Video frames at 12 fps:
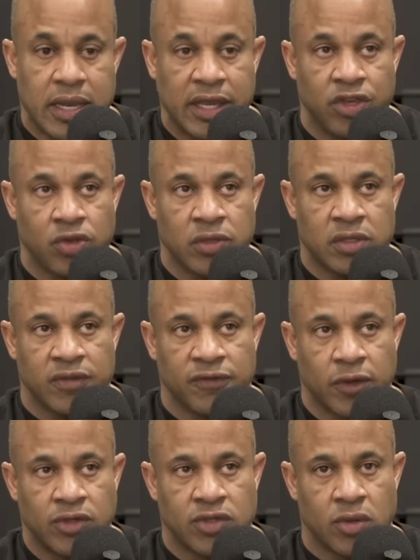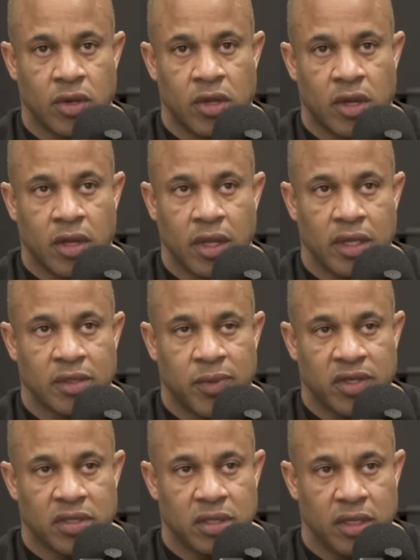I used it for so long,
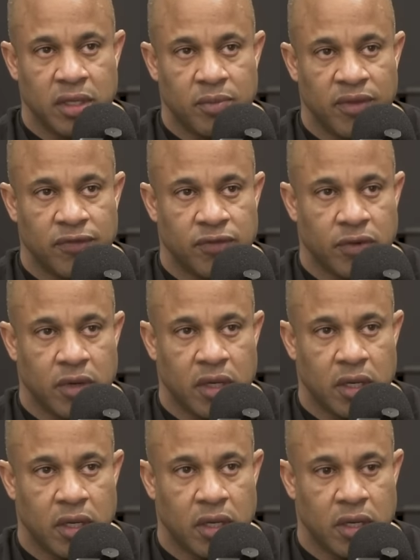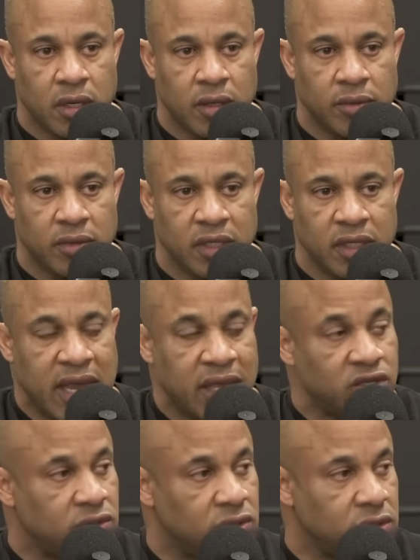especially before the
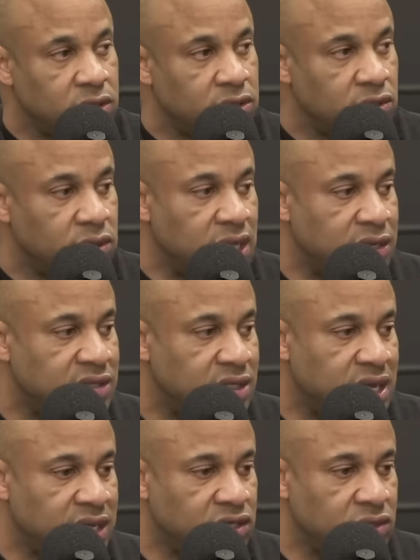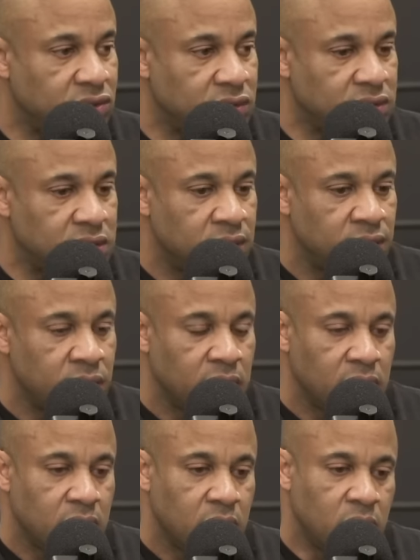Nationals, the 2000 Nationals,
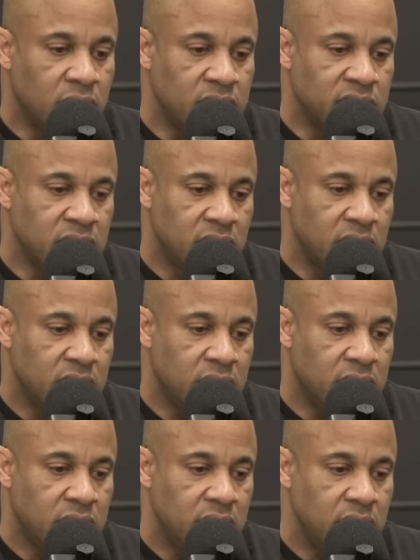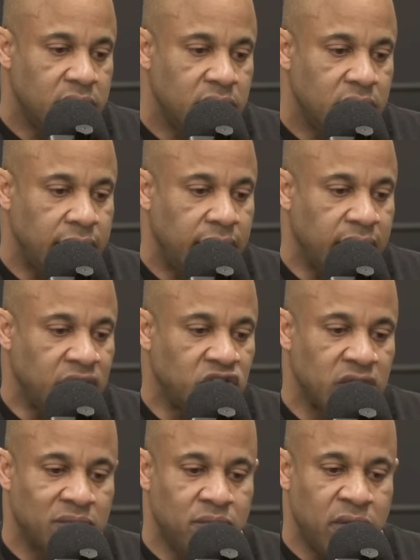was
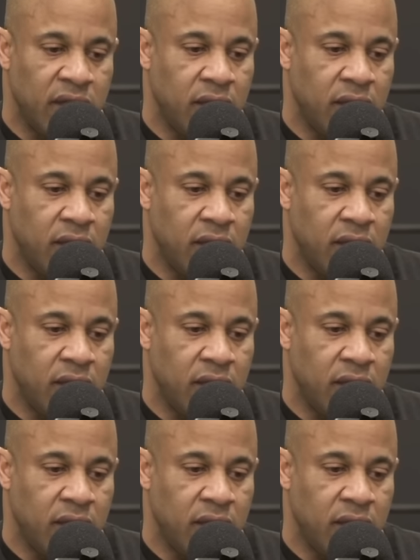HMB.